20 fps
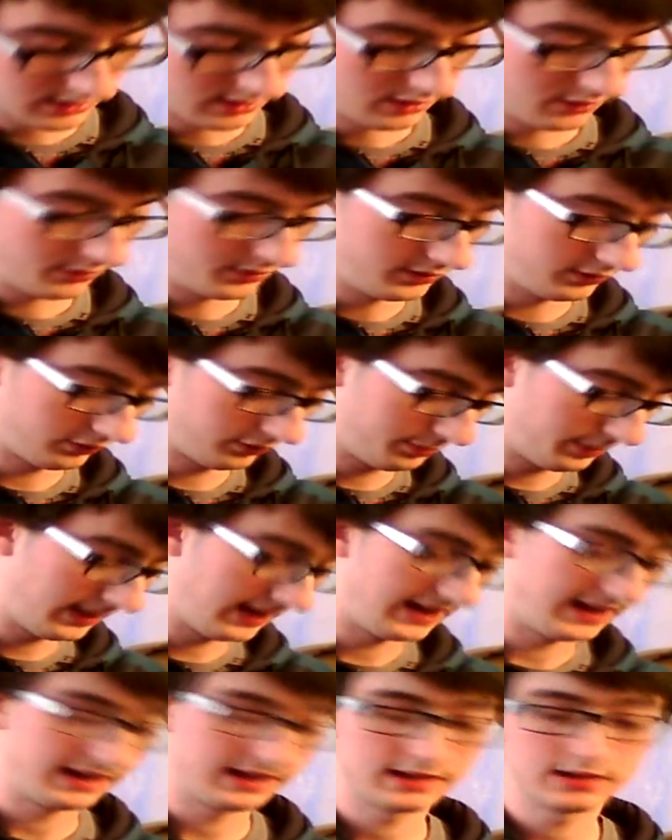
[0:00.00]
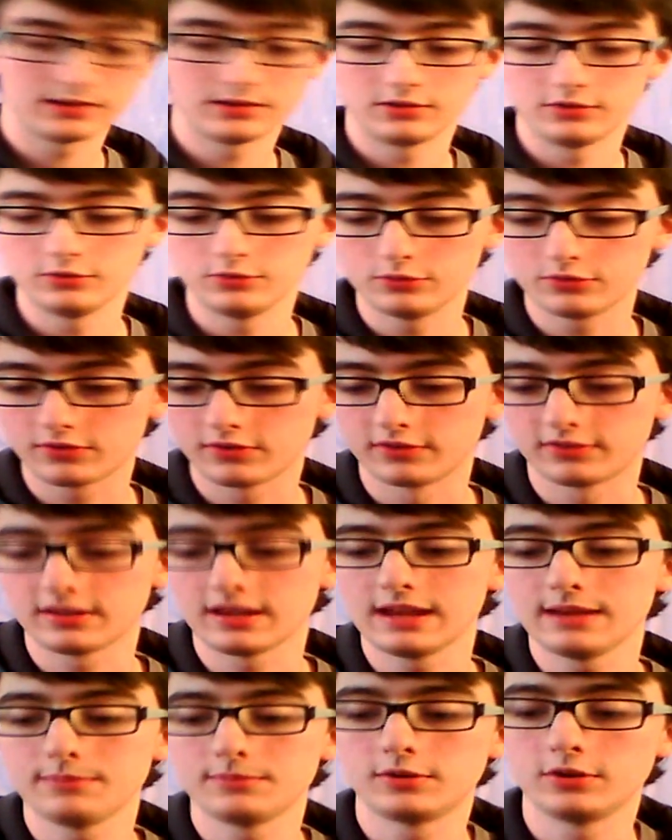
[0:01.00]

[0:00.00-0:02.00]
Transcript: when you're splitting, use the same 2